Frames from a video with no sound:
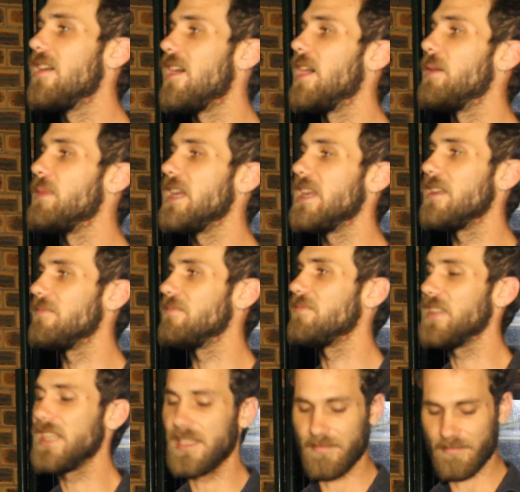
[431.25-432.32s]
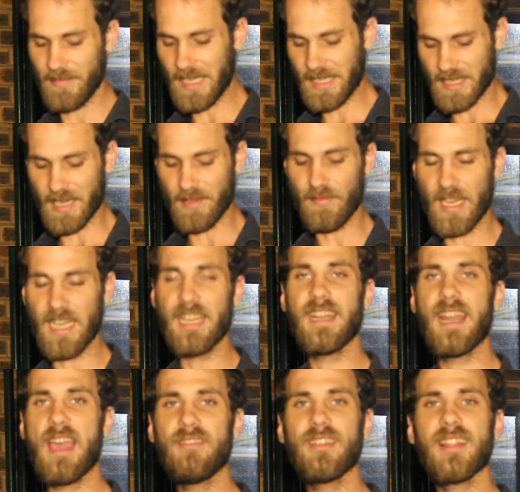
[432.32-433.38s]
I mean, it's
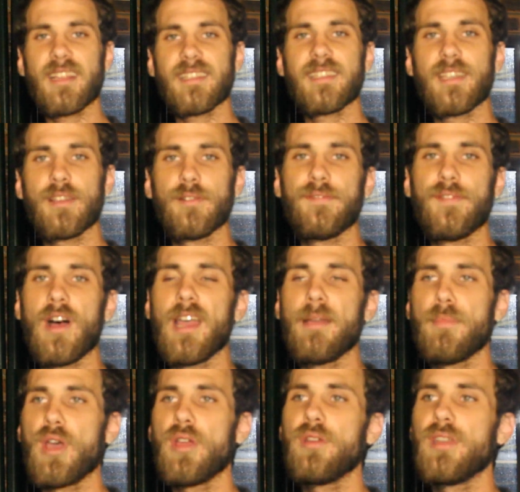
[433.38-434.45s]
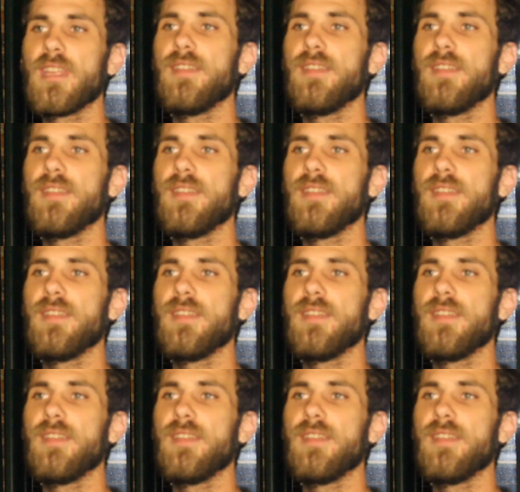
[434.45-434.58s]
convenient having that single fire mode.